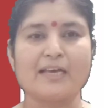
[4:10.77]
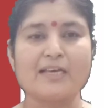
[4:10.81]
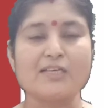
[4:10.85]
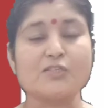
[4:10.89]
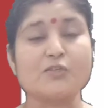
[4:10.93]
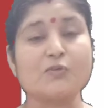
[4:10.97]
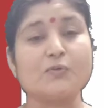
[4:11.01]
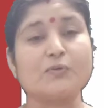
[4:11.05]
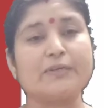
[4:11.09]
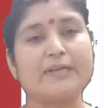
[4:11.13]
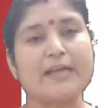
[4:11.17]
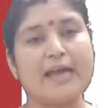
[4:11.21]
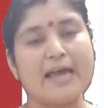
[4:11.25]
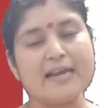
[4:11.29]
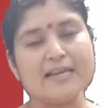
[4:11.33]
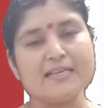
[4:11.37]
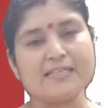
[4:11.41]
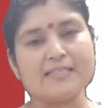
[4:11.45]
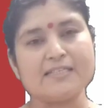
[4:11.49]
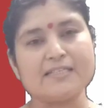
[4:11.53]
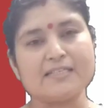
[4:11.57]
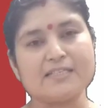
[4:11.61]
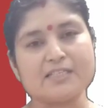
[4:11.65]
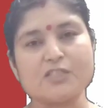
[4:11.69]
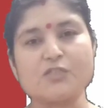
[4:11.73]
So
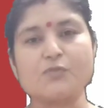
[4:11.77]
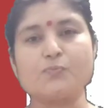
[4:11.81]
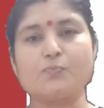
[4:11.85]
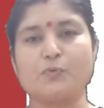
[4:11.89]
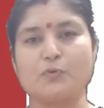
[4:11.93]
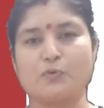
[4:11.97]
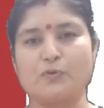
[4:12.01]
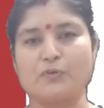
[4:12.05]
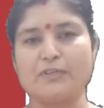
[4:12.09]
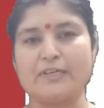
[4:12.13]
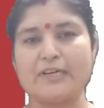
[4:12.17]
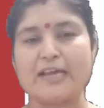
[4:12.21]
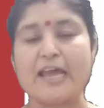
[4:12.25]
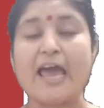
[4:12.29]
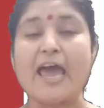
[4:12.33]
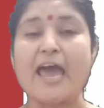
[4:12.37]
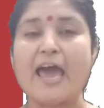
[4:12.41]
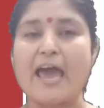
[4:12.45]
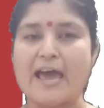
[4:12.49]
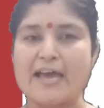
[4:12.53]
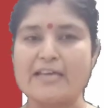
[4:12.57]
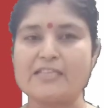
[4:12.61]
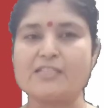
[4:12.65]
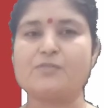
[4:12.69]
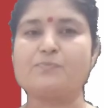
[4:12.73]
delicious food
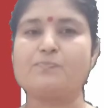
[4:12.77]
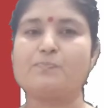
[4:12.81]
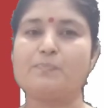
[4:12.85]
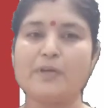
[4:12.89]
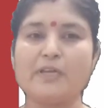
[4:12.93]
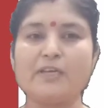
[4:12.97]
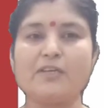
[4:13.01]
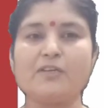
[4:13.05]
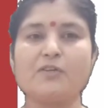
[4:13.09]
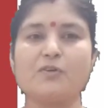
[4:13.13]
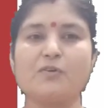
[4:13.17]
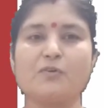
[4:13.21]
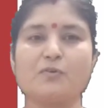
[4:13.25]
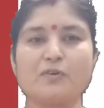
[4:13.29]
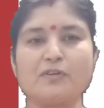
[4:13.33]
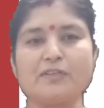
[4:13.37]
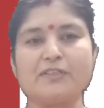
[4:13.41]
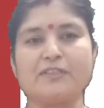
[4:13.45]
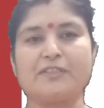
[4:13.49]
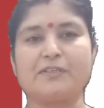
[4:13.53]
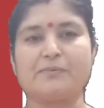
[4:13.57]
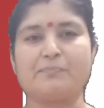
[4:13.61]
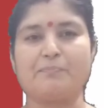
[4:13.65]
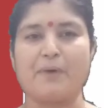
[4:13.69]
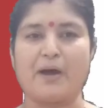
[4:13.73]
has been
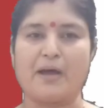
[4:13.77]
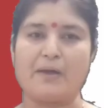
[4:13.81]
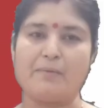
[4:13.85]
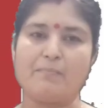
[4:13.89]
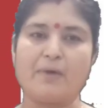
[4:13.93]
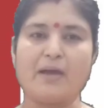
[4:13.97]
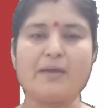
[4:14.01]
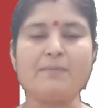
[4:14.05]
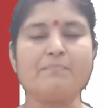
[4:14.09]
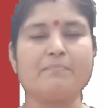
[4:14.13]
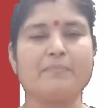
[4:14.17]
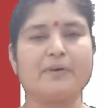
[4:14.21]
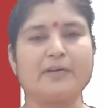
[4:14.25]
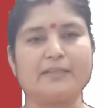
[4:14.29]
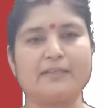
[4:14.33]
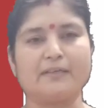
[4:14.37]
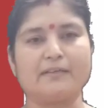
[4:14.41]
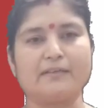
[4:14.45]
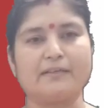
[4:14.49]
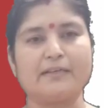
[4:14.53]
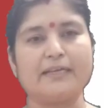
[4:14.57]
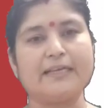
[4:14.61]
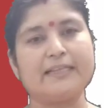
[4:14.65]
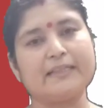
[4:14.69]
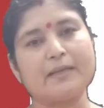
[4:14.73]
cooked by my
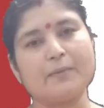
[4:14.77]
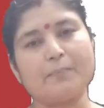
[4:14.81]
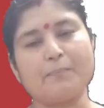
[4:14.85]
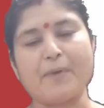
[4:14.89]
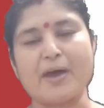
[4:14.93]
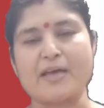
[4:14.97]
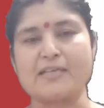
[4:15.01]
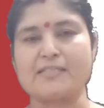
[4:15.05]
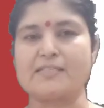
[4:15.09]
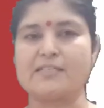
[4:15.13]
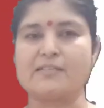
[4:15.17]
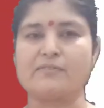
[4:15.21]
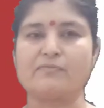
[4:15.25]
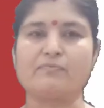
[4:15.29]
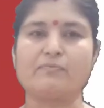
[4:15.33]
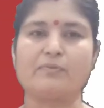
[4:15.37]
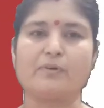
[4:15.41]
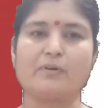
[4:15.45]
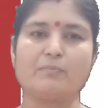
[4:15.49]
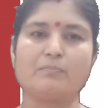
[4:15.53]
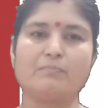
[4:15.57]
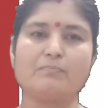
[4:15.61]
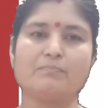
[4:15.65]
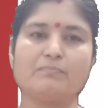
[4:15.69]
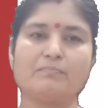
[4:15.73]
mother in the passive
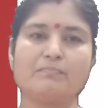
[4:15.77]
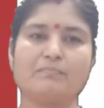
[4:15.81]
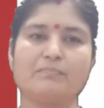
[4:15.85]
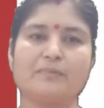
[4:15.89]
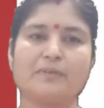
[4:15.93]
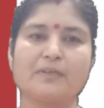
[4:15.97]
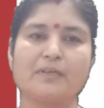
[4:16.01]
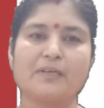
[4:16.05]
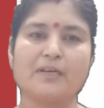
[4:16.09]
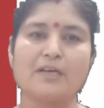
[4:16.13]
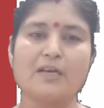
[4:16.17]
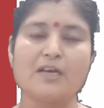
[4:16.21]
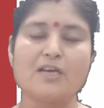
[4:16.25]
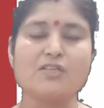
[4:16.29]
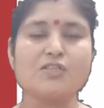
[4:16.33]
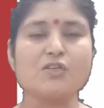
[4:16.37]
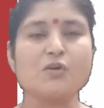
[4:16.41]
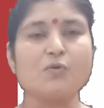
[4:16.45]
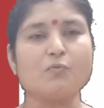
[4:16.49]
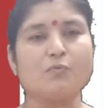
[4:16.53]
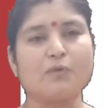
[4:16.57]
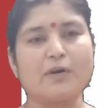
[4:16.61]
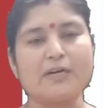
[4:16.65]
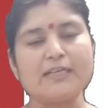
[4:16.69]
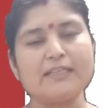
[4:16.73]
form.
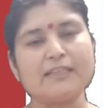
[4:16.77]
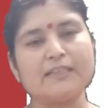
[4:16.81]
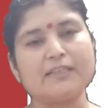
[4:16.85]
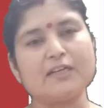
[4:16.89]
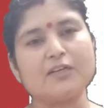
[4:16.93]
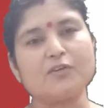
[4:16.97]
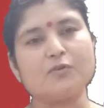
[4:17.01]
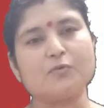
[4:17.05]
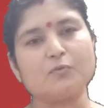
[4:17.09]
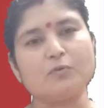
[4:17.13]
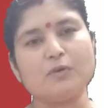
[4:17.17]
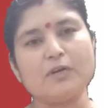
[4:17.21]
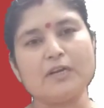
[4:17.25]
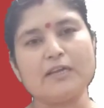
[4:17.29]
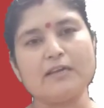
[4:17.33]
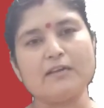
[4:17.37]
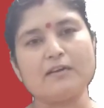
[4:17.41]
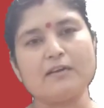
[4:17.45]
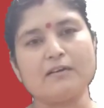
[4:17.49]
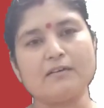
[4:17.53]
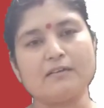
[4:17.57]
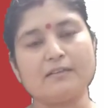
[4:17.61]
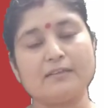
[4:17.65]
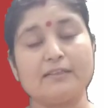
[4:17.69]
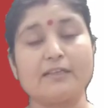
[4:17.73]
So what is the rule
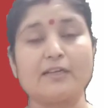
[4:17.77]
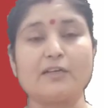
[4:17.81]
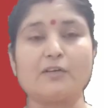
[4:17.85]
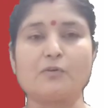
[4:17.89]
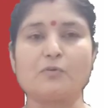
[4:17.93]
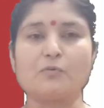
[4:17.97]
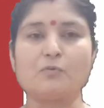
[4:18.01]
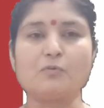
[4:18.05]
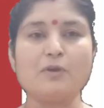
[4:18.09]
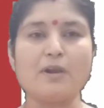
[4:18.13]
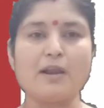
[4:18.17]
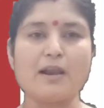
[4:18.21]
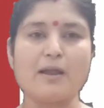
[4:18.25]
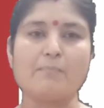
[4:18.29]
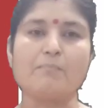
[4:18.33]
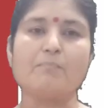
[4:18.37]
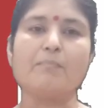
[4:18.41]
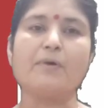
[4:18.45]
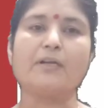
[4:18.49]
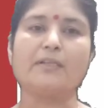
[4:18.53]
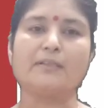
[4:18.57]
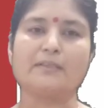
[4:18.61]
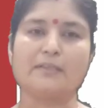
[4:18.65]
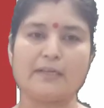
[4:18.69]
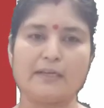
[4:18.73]
here? The rule
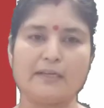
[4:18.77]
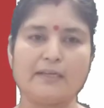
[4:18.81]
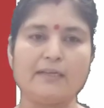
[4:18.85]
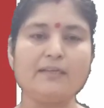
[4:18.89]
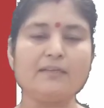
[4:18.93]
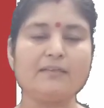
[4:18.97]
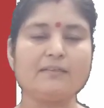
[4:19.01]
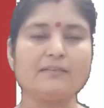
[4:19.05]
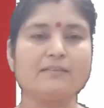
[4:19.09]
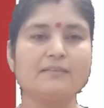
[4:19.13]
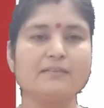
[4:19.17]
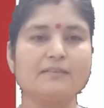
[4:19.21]
number 3,